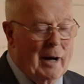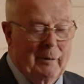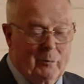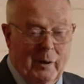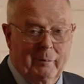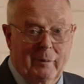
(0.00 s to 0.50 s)

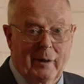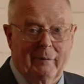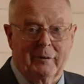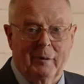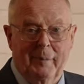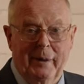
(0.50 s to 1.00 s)
we have
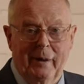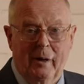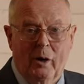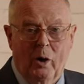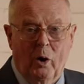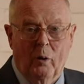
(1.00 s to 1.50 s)
to be
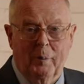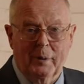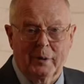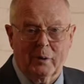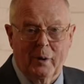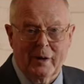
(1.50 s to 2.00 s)
open
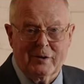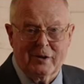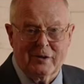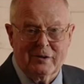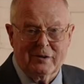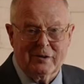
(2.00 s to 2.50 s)
to
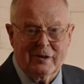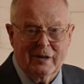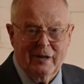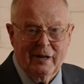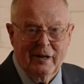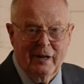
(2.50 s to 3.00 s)
questions,
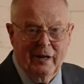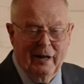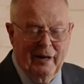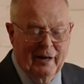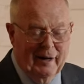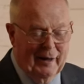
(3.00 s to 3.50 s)

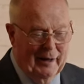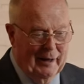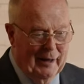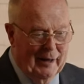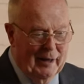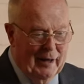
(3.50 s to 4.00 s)

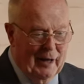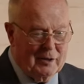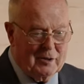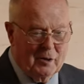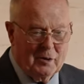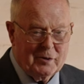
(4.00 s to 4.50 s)
as
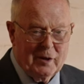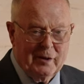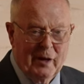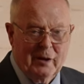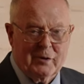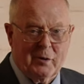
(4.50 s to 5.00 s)
long as they're
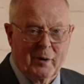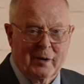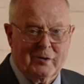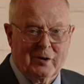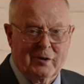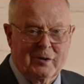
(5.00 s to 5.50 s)
nice
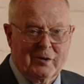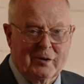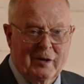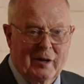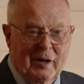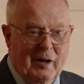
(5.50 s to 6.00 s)

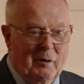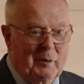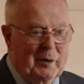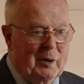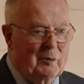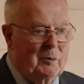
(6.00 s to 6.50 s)
questions.
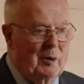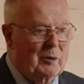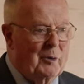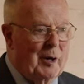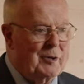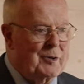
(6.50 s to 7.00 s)
We don't want
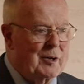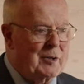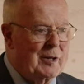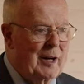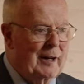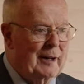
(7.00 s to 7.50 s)
questions
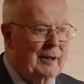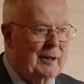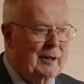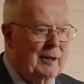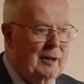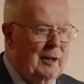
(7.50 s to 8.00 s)
like,
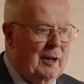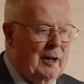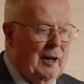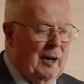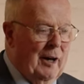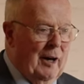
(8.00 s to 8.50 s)

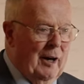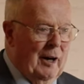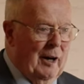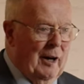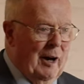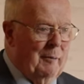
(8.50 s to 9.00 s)

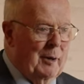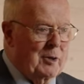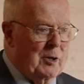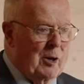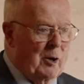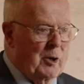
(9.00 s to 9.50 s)
how
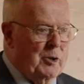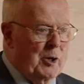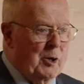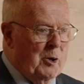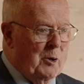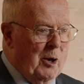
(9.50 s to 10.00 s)
much longer do
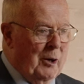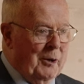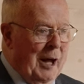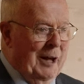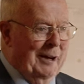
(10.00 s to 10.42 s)
you go on?